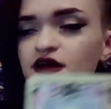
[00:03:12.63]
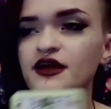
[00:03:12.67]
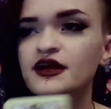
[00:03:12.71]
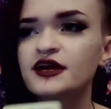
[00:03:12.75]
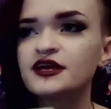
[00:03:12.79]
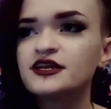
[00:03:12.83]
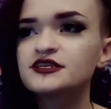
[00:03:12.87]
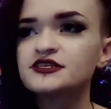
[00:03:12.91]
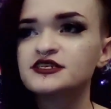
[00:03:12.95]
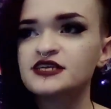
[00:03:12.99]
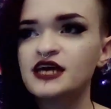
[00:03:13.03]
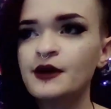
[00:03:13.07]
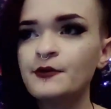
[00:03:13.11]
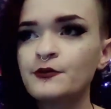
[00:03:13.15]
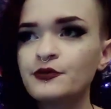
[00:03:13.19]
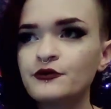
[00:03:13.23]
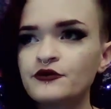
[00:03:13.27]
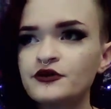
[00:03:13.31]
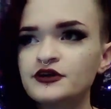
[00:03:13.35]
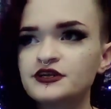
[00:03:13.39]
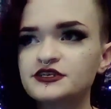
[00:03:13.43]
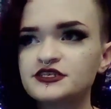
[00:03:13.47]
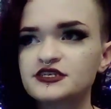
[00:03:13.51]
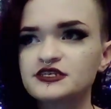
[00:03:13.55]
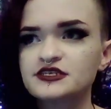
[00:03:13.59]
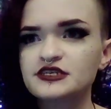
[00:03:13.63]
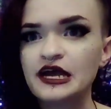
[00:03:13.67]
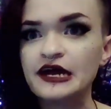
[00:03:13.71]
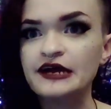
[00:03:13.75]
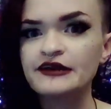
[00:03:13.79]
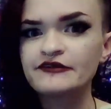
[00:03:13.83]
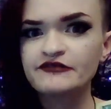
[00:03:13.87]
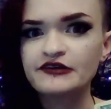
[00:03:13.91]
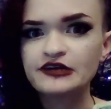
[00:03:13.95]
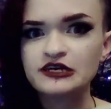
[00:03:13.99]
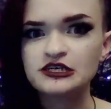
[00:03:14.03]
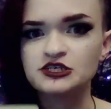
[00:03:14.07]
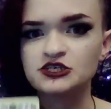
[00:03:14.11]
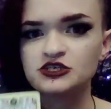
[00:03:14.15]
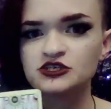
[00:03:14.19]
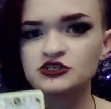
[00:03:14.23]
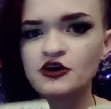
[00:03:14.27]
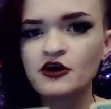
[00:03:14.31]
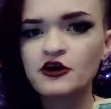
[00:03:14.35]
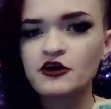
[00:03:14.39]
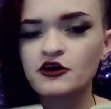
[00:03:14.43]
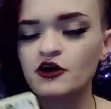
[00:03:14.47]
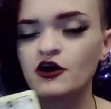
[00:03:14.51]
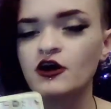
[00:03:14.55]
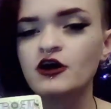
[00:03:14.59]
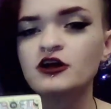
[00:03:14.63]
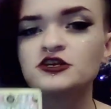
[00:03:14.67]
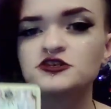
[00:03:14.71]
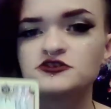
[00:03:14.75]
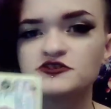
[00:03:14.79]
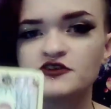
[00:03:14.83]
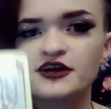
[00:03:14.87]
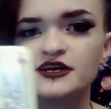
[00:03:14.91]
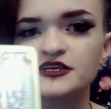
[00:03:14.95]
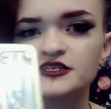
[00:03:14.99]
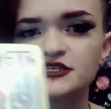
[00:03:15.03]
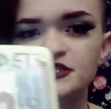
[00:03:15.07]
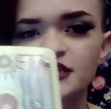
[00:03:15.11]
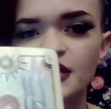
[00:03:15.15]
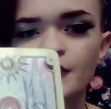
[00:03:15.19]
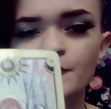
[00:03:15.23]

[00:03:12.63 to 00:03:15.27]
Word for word: And Temperance is kind of like a stark contrast.